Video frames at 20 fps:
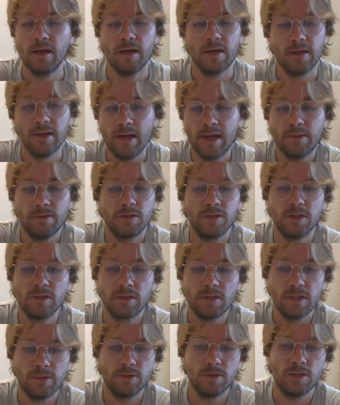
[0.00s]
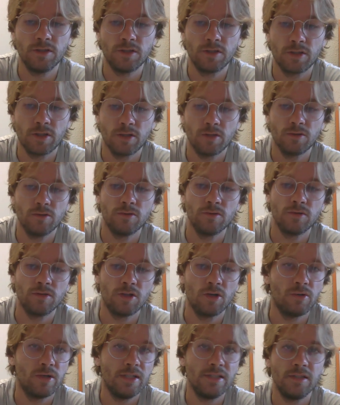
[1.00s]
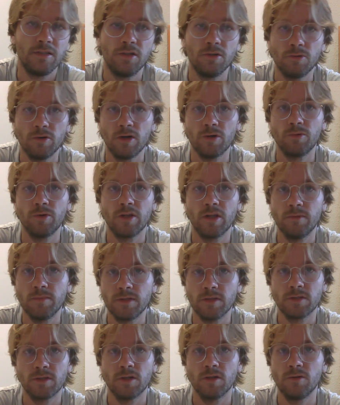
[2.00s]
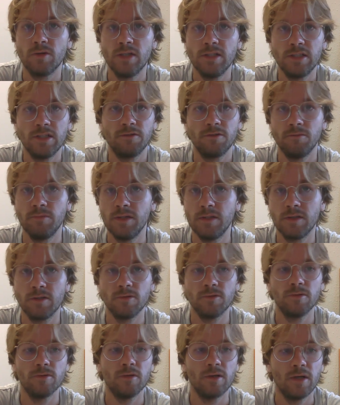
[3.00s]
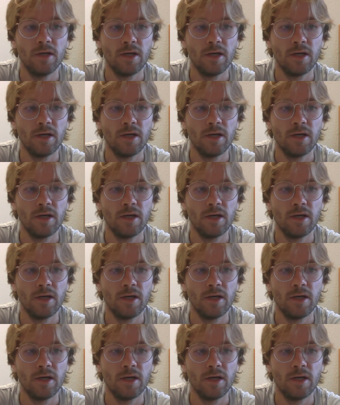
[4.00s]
yeah, it was just so easy to work with him and so easy for me to